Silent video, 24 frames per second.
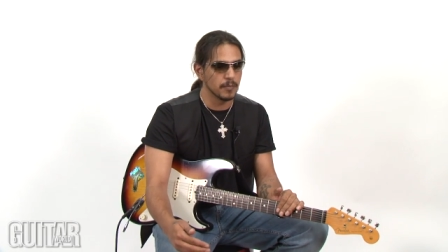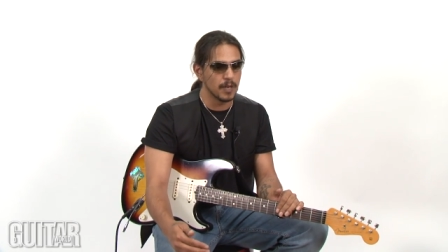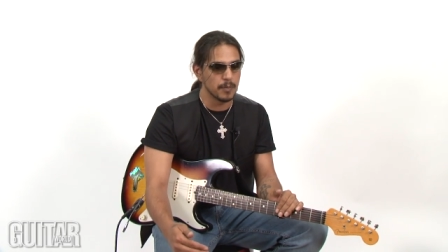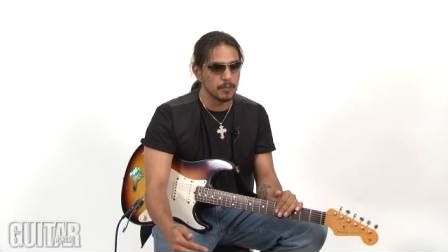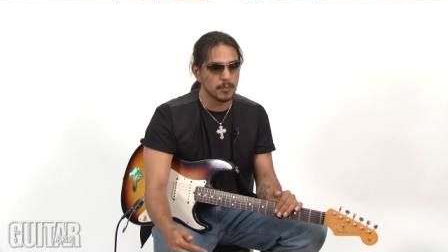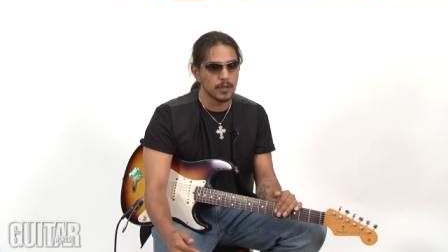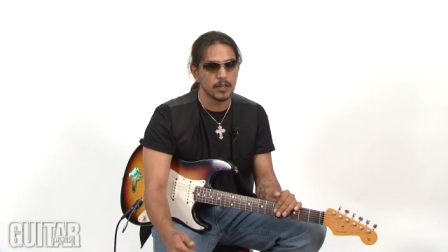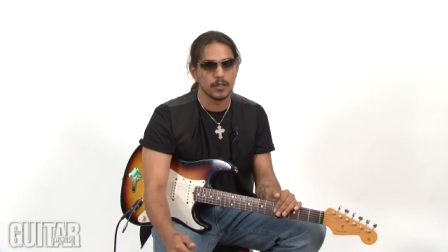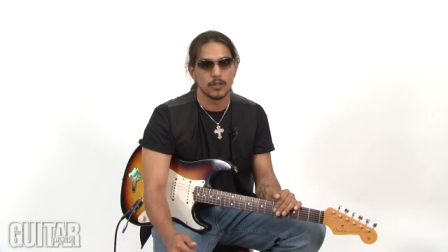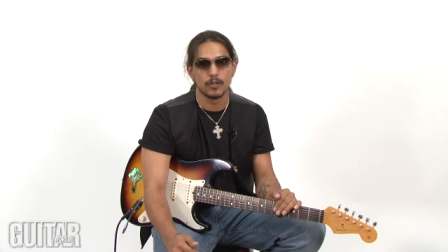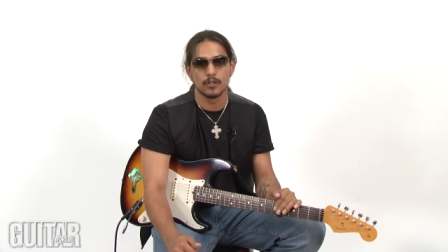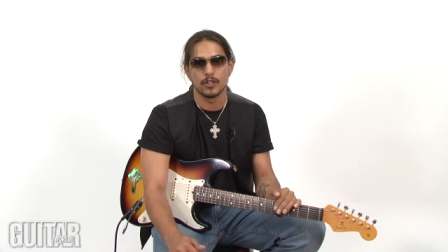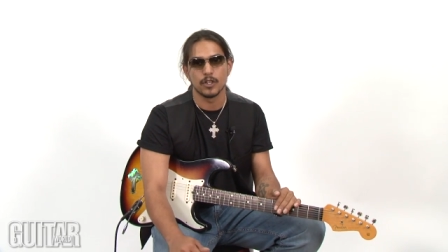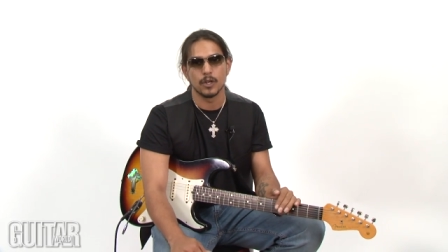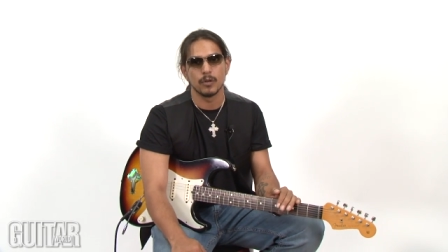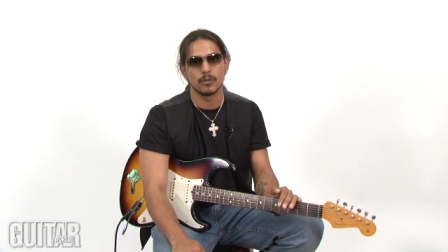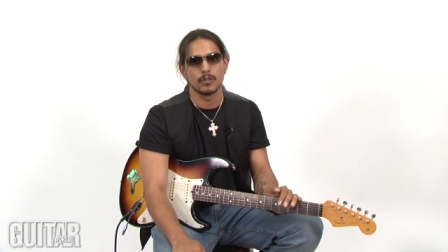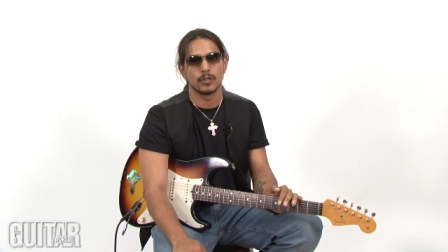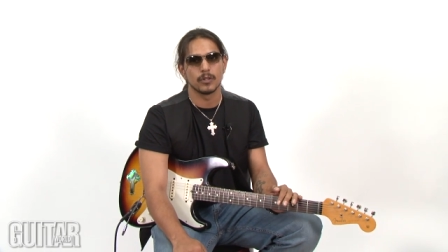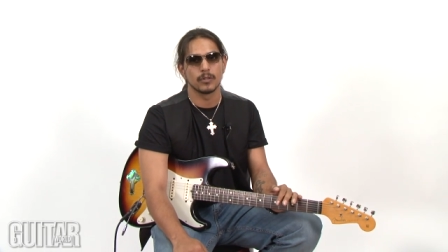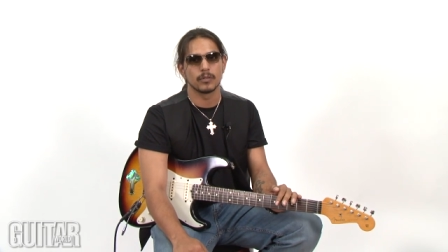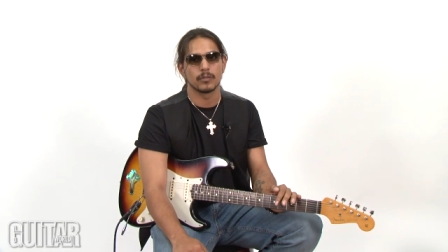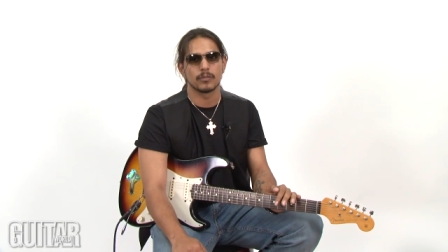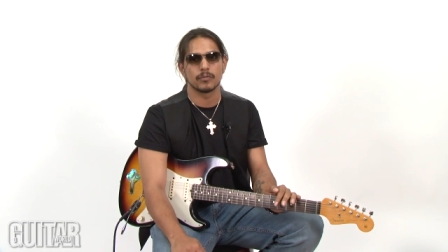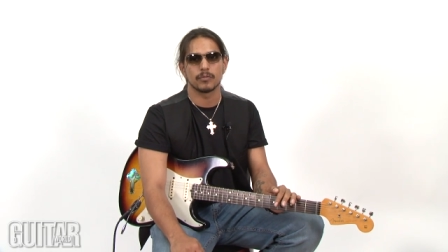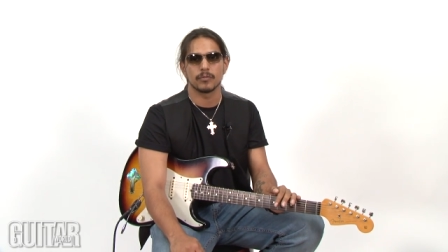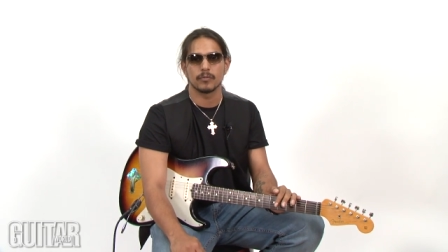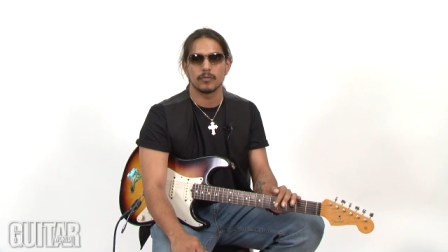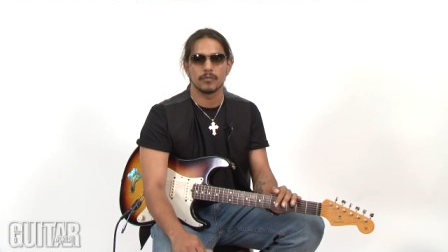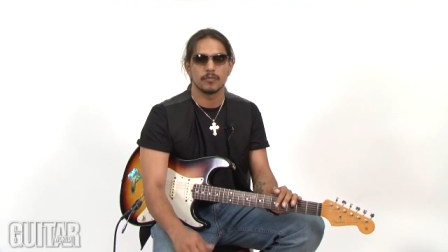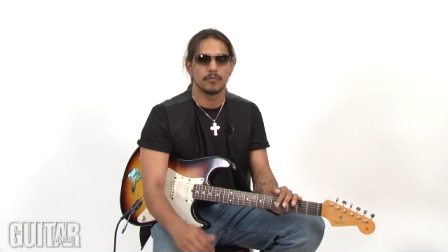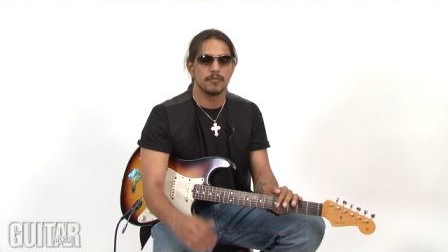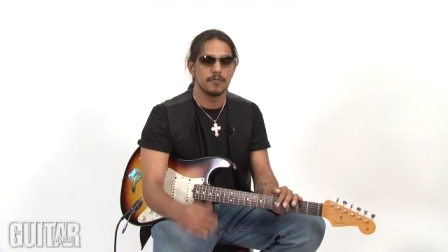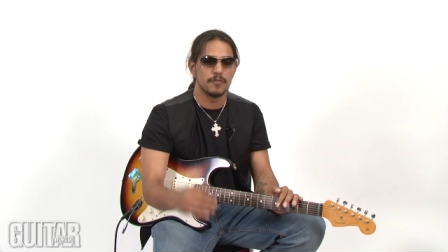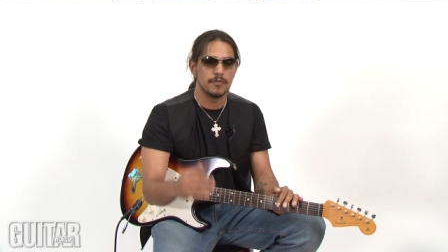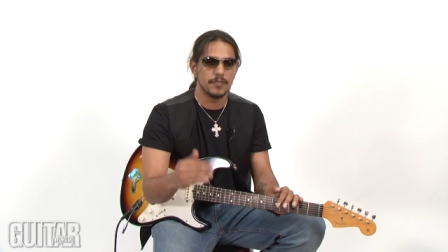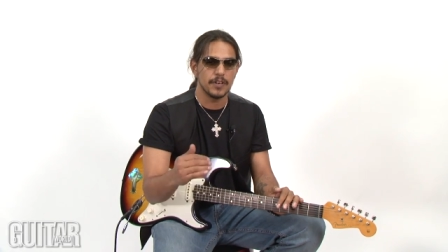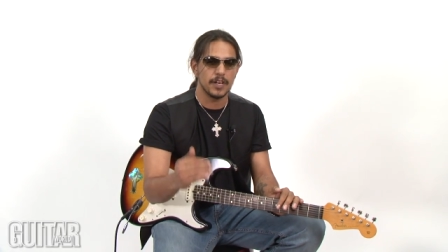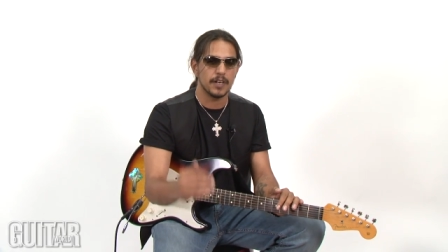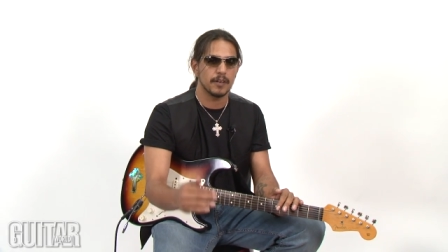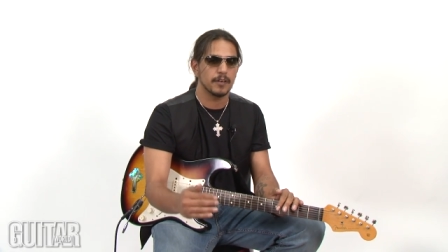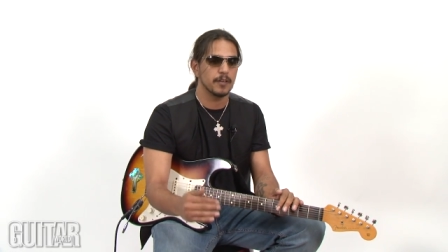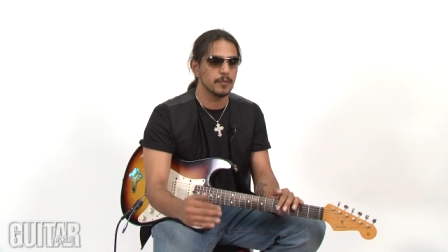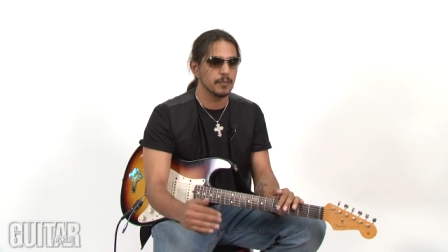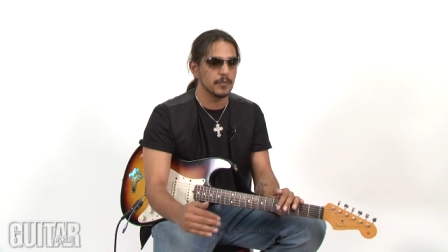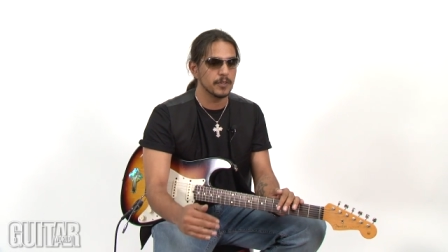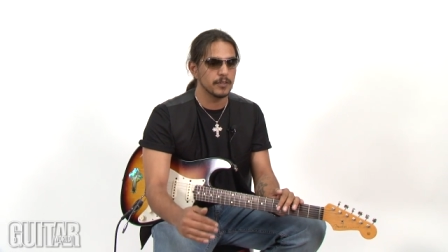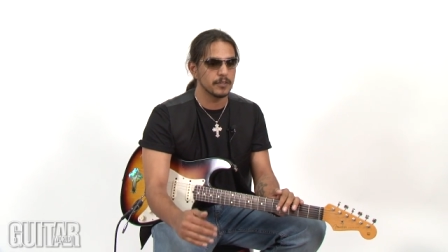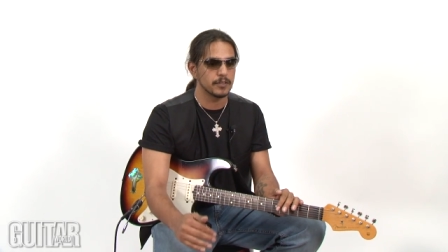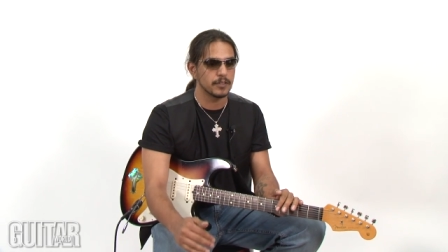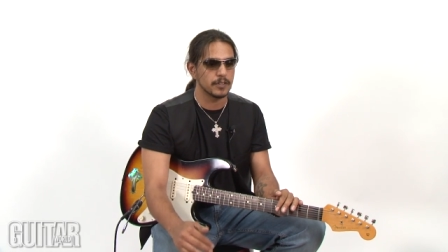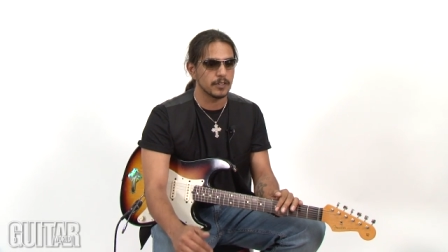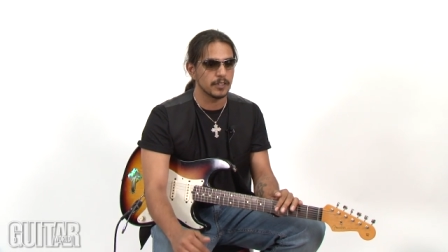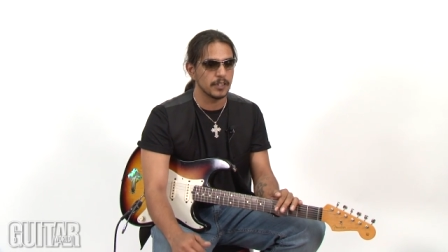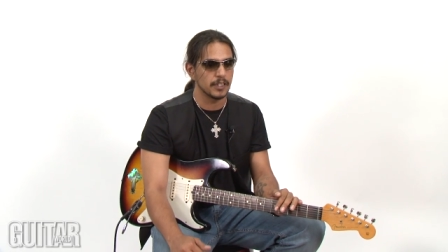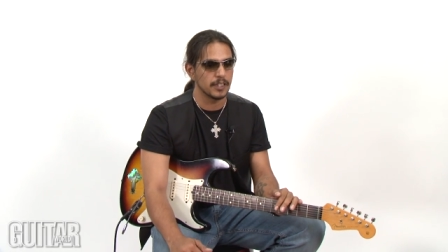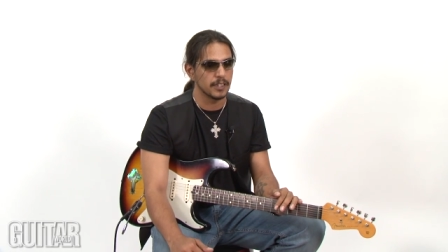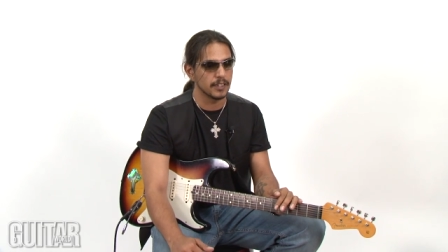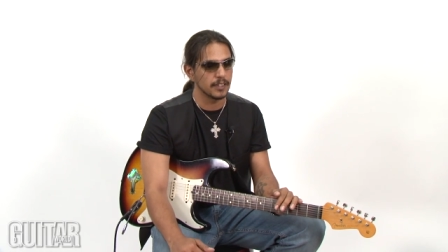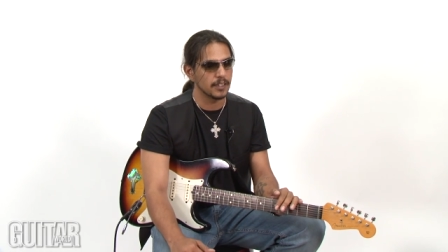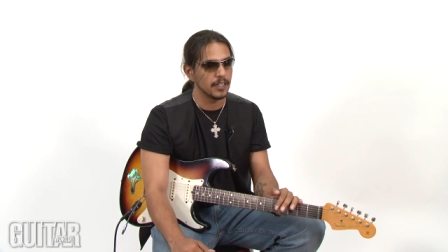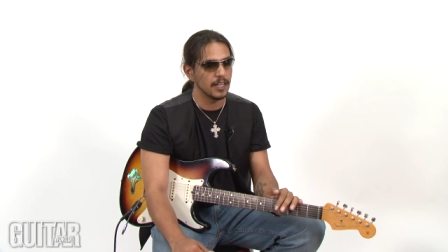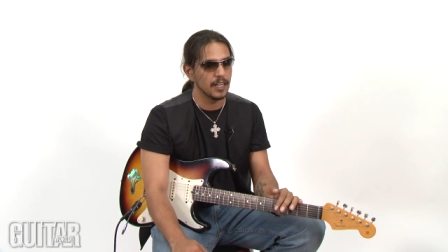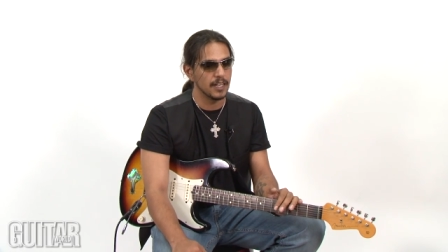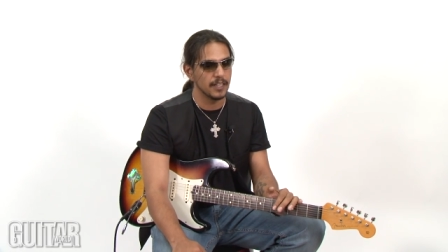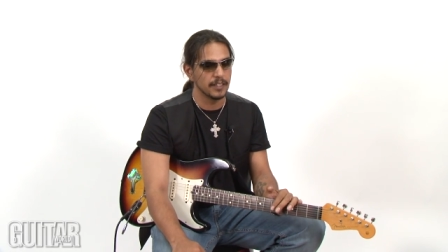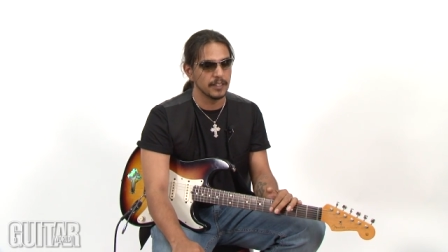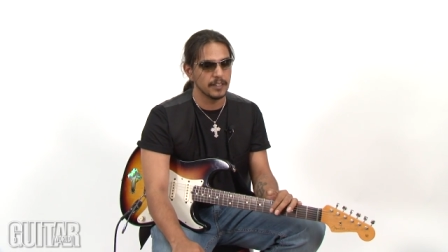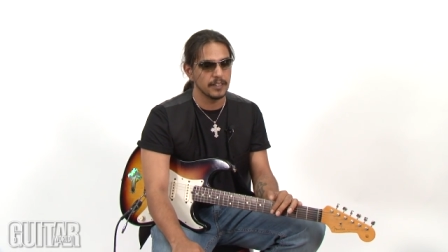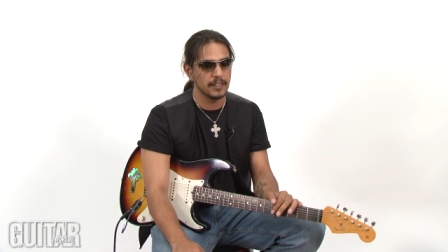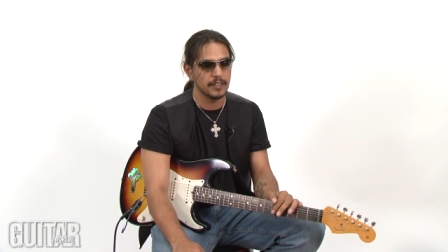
My brother JoJo's very musically inclined.